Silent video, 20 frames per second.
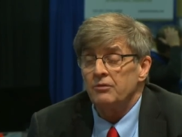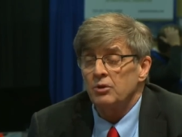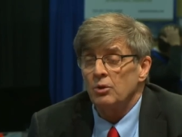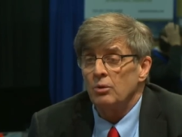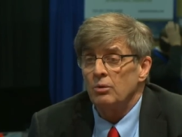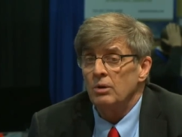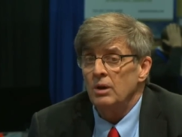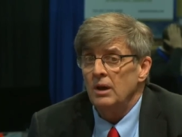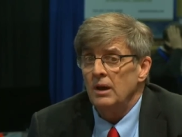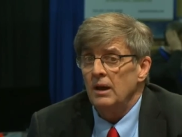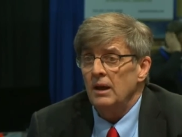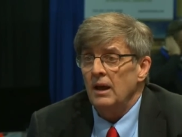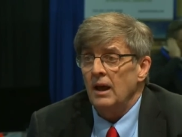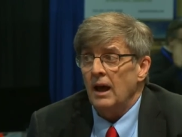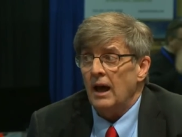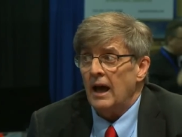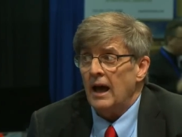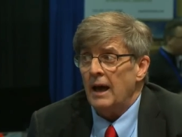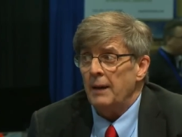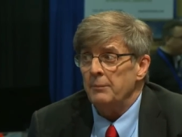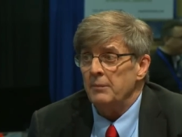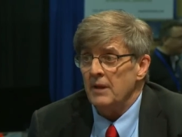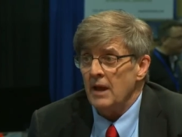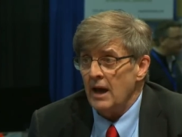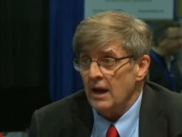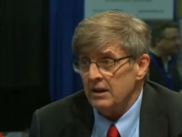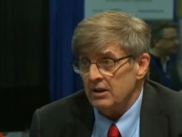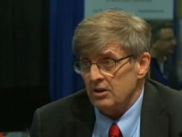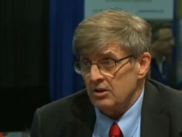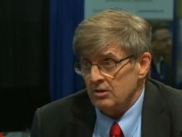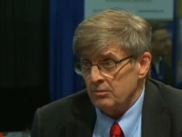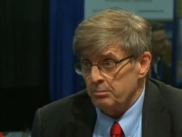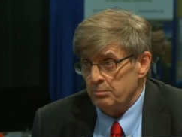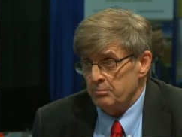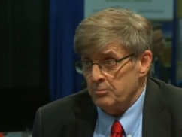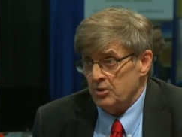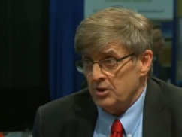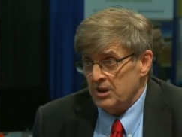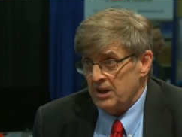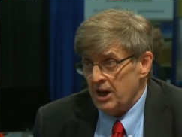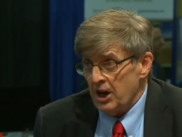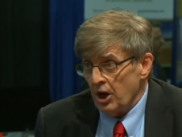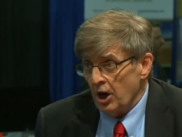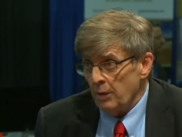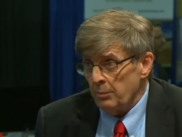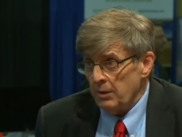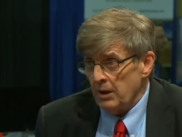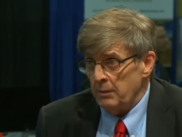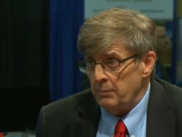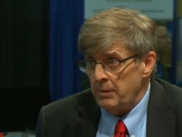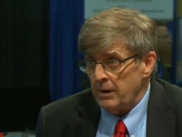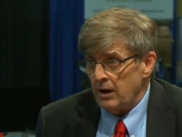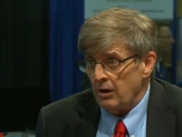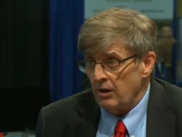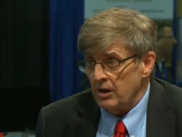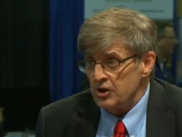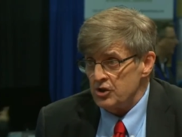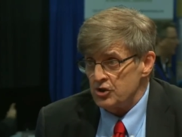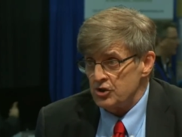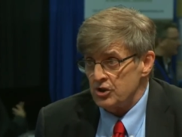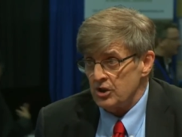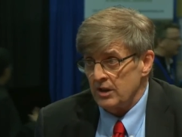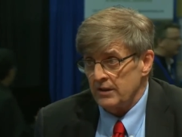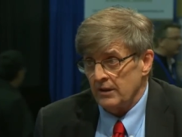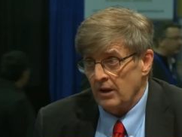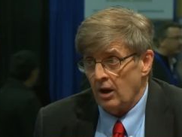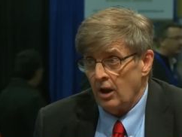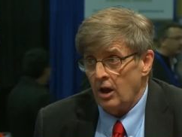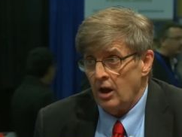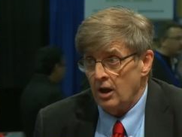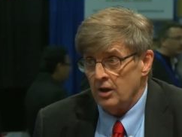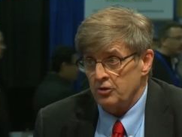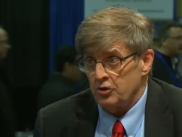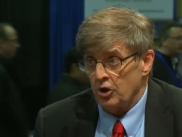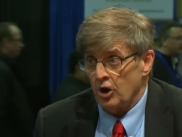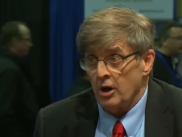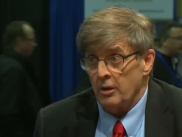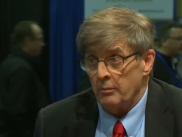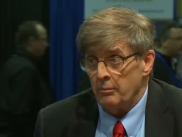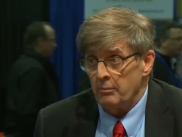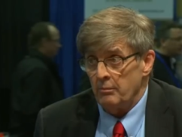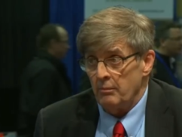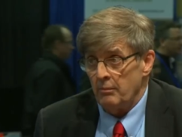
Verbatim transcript: So I'm not terribly bearish in the long term.